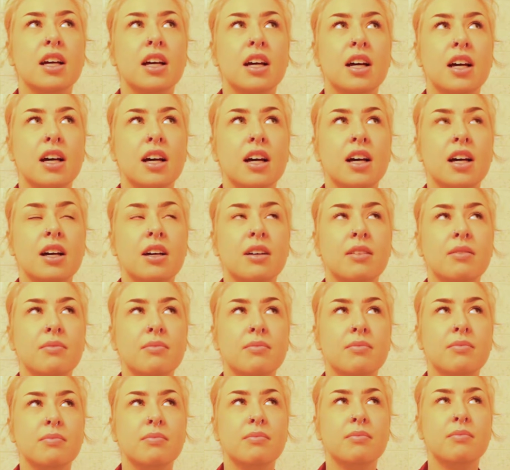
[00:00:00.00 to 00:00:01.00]

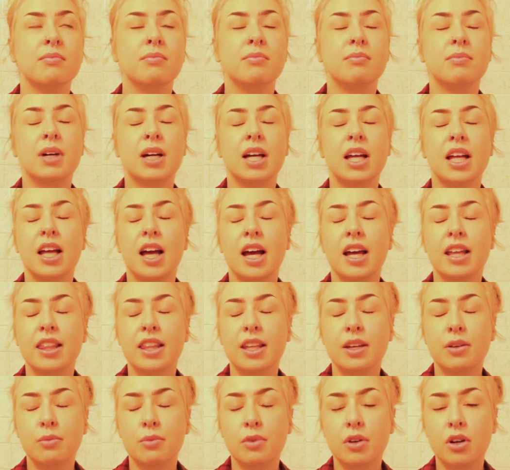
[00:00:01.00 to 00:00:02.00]
But I
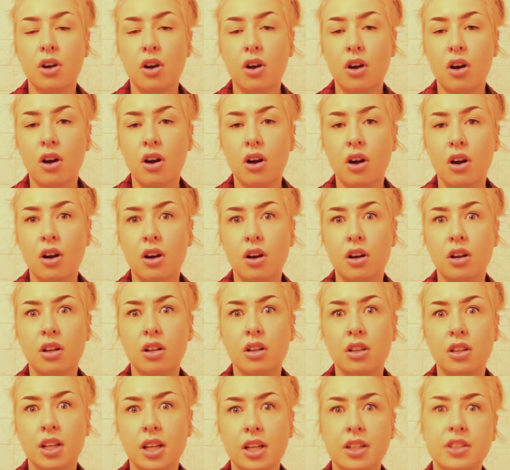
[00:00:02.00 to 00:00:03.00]
think we're
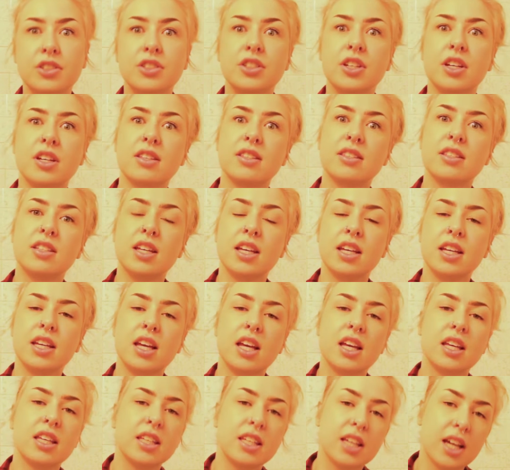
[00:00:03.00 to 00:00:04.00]
all adjusting
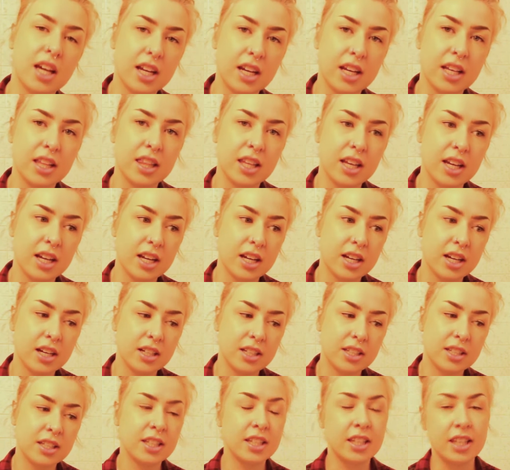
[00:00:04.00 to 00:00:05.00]
and getting
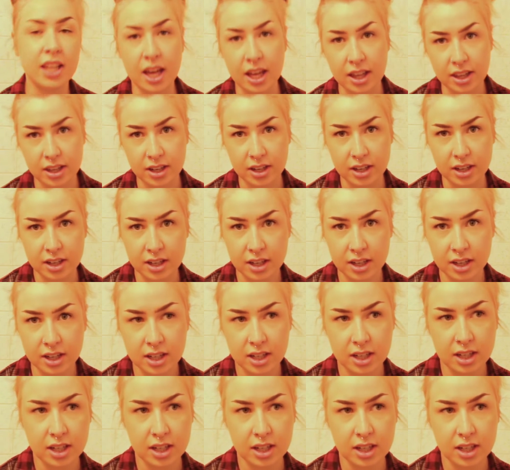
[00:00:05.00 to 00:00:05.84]
there together.